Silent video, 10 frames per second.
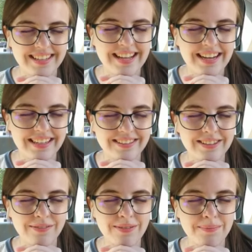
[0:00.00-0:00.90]
I
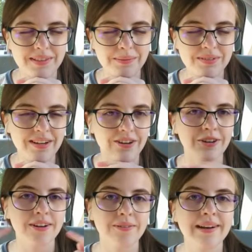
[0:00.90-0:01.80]
love the memes that are
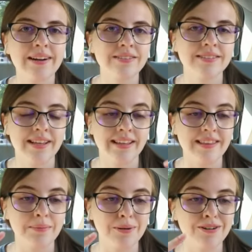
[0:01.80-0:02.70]
going around saying
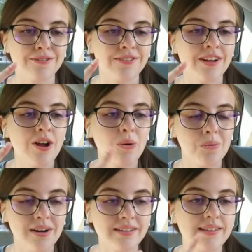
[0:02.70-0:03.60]
that both
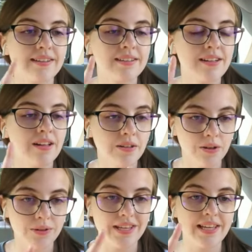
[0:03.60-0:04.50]
Wanda,
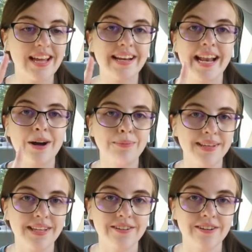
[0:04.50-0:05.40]
Loki, and now
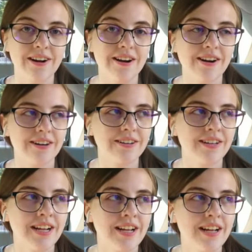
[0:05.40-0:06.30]
Peter are
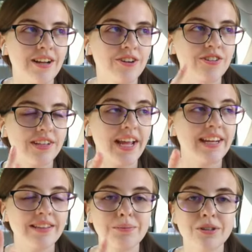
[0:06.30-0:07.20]

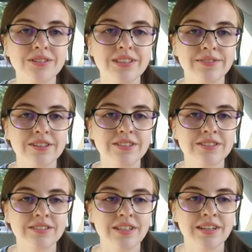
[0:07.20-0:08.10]
creating the
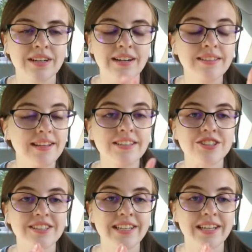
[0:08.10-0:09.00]
multiverse
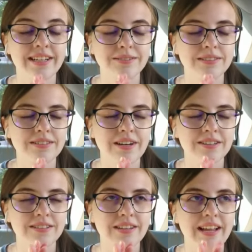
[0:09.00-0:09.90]
unintentionally,
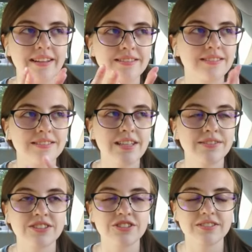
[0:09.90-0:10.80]
and
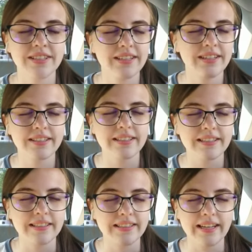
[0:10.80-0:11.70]
Steven's just like, I
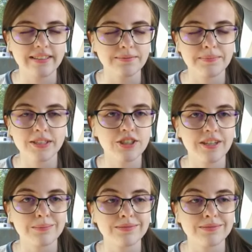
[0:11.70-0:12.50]
hate my job.